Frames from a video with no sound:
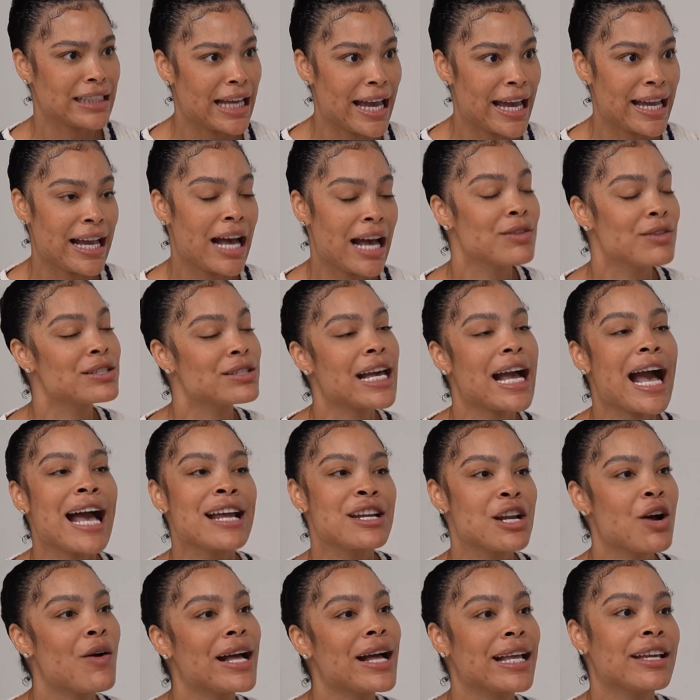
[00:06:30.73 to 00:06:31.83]
Like, I was like, I
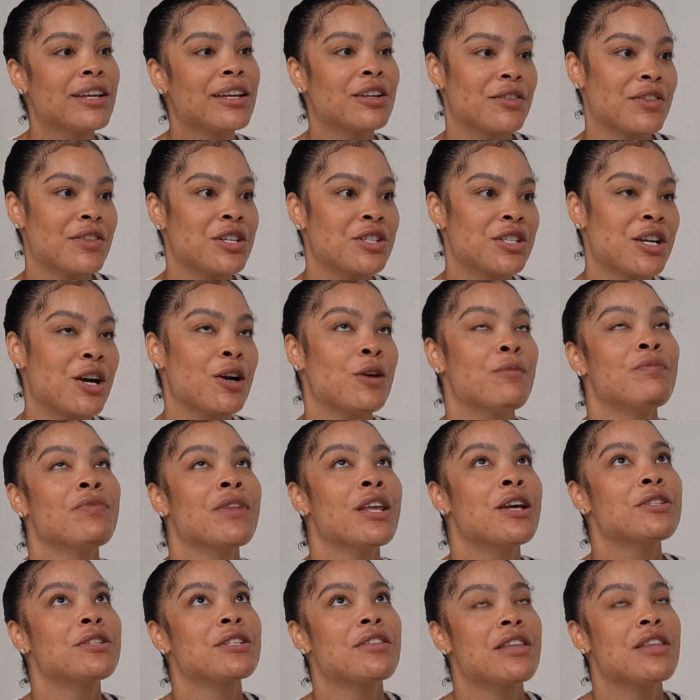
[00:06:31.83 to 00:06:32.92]
know I can get on this show.
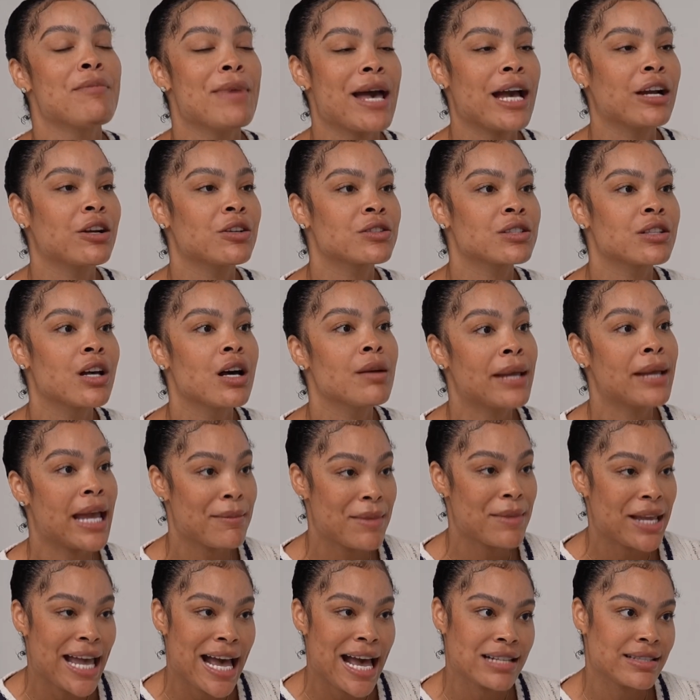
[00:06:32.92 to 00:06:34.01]
So then Bad Girls Club came
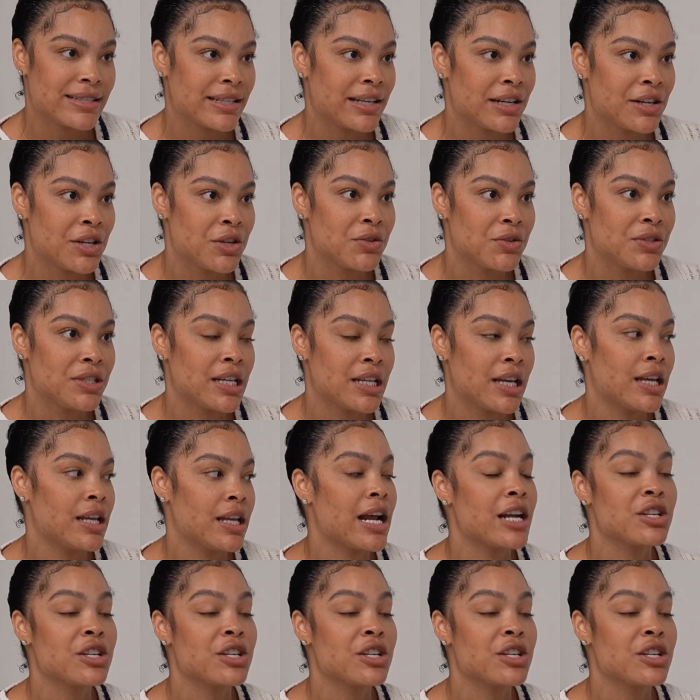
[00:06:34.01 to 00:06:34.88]
and casted in Houston.